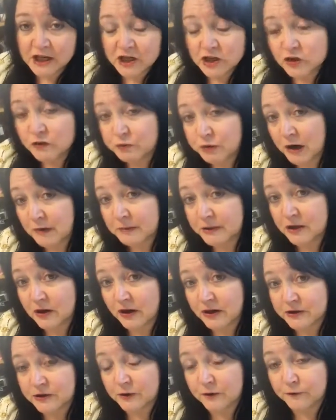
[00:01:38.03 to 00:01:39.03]
You've probably
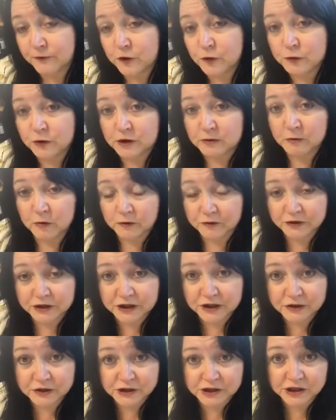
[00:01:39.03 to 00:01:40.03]
gone to a few of them over the
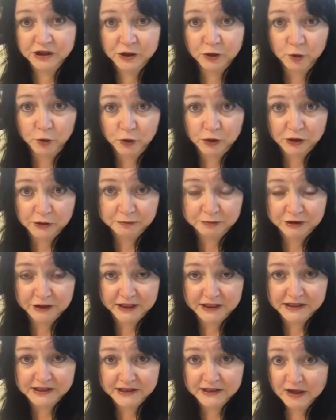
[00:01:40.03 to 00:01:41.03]
years at your
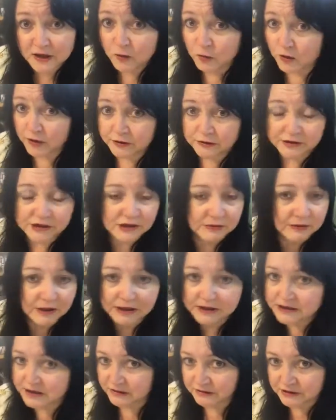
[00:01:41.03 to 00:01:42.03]
workplace, whether it's
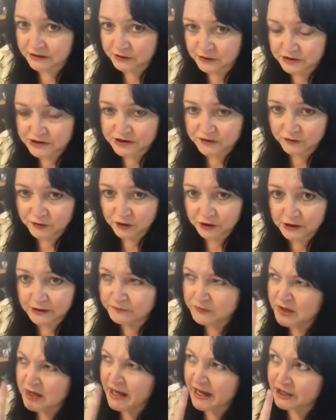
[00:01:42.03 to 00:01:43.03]
military or civilian.
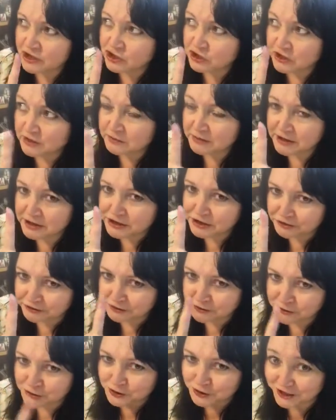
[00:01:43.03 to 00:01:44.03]
Actually,
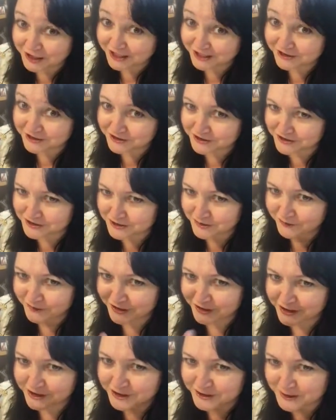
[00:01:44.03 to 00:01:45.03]
military usually get their
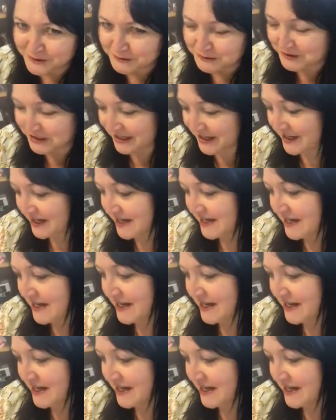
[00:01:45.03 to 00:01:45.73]
certificates, don't they?